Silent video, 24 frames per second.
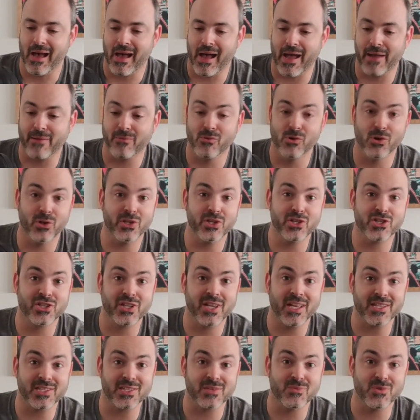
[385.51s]
I really should
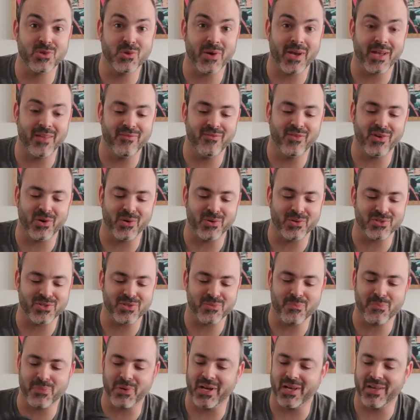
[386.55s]
get some new headphones,
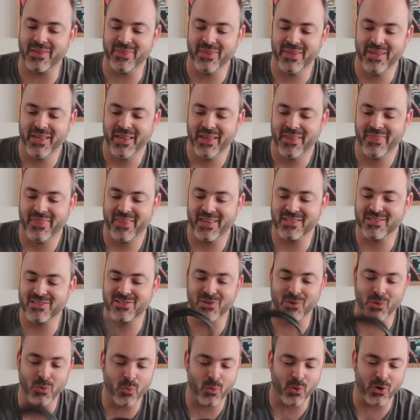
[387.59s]
but they
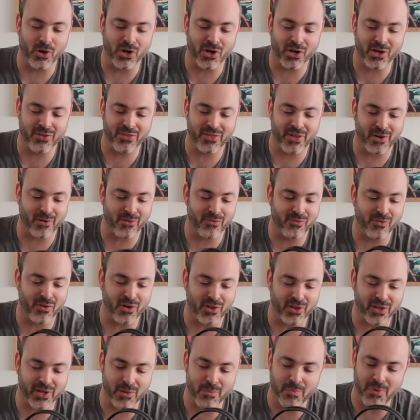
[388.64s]
still work. They are
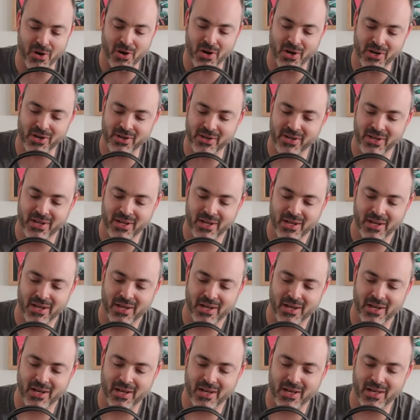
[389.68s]
falling apart.
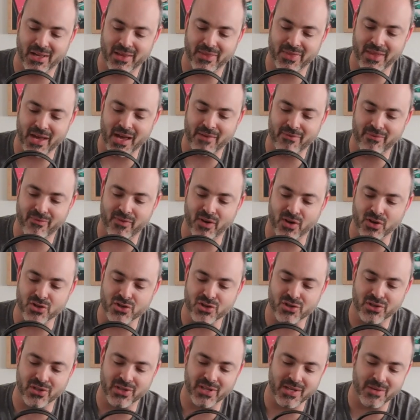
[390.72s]
Not
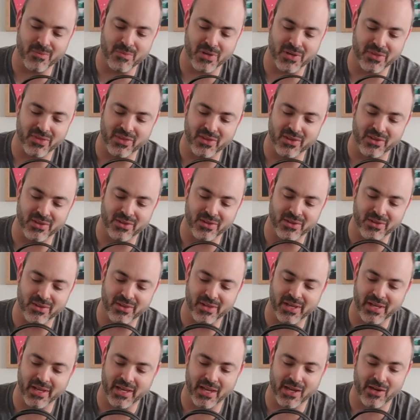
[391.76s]
functionally, but the
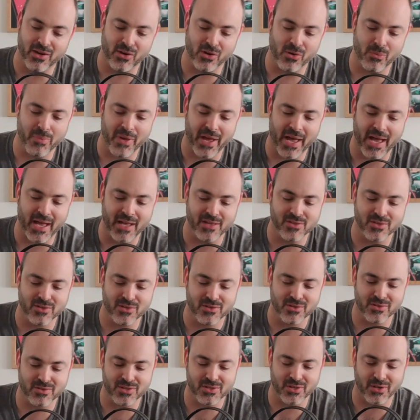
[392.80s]
ear pads
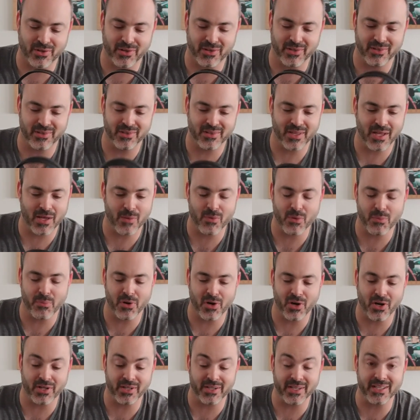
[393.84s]
are starting to come
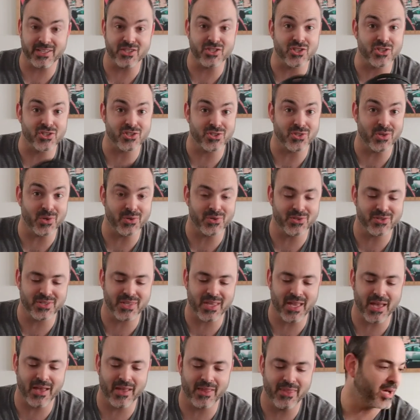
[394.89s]
apart, and I just noticed
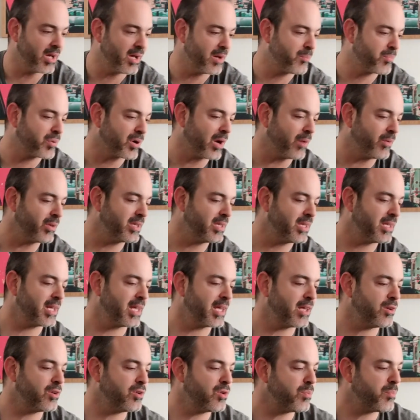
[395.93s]
that. Probably need to
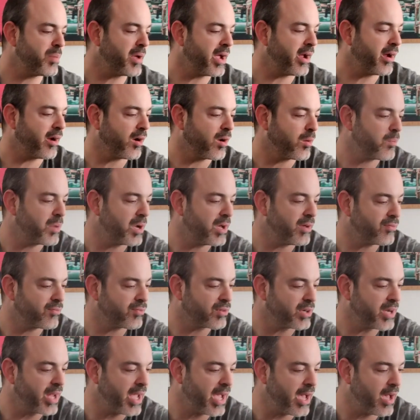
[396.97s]
get a new pair, but for
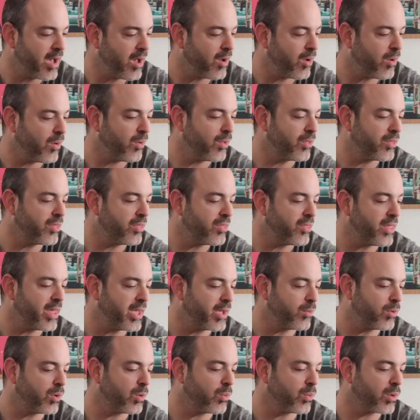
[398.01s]
now they
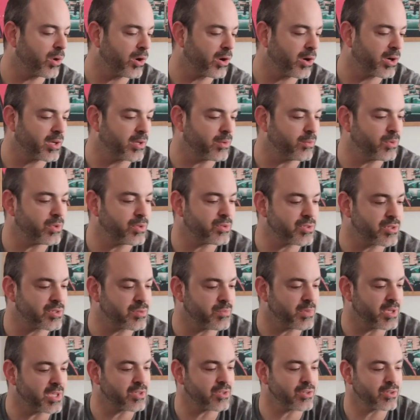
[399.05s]
will work, and we'll just
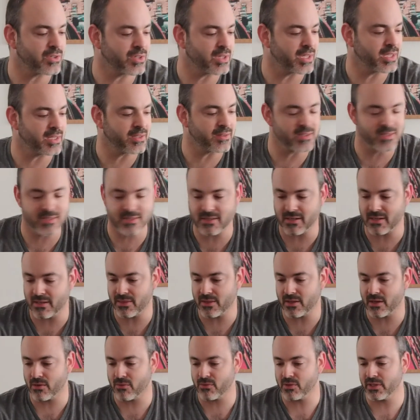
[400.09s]
make sure they sit in
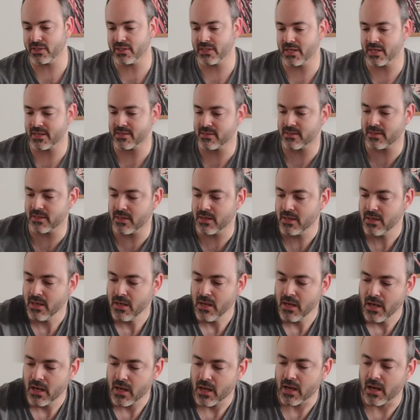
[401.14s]
there really nicely.
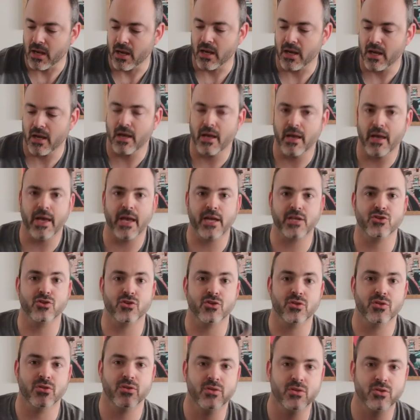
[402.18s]
Extra
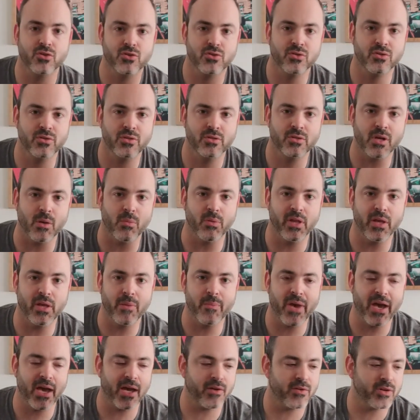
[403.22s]
AA
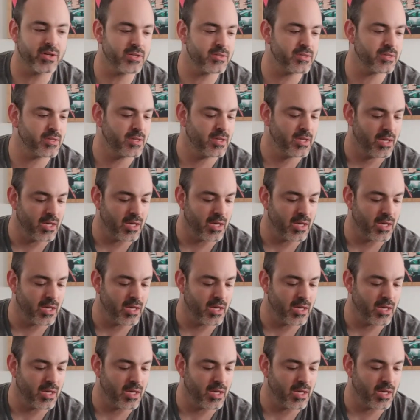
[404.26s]
batteries.